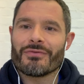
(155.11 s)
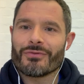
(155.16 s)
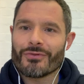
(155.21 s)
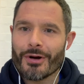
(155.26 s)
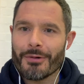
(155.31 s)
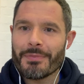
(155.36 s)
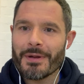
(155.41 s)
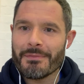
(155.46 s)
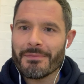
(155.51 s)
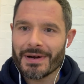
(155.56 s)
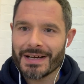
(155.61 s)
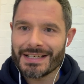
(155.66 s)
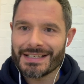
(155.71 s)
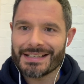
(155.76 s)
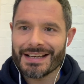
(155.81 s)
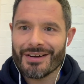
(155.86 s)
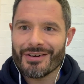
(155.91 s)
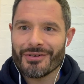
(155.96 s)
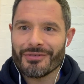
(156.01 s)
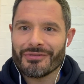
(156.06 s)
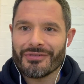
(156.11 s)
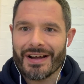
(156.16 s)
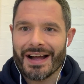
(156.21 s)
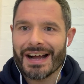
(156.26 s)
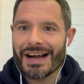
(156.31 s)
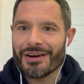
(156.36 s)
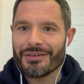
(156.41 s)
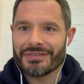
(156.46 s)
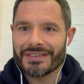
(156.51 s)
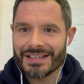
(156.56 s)
robbing myself
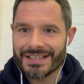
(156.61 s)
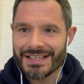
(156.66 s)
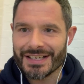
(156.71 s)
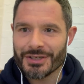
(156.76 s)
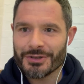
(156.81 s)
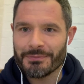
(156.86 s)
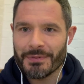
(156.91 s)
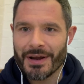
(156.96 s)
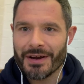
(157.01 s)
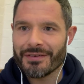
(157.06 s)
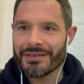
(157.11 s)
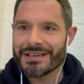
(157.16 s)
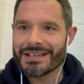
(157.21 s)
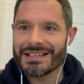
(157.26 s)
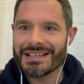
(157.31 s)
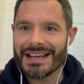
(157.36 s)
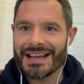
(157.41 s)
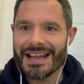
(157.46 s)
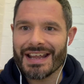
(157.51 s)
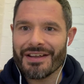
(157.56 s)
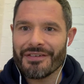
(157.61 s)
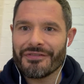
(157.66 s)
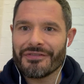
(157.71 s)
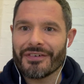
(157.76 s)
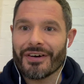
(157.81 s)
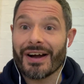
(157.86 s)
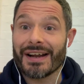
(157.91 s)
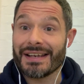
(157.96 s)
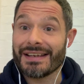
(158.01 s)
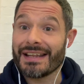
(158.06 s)
out of this experience if
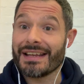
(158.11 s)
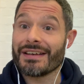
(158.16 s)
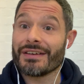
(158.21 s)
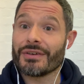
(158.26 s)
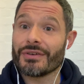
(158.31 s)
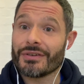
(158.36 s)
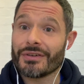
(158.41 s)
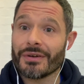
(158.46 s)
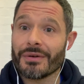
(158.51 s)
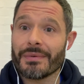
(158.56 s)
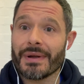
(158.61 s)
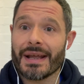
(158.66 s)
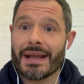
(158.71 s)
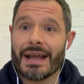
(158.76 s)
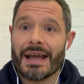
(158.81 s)
I didn't do it.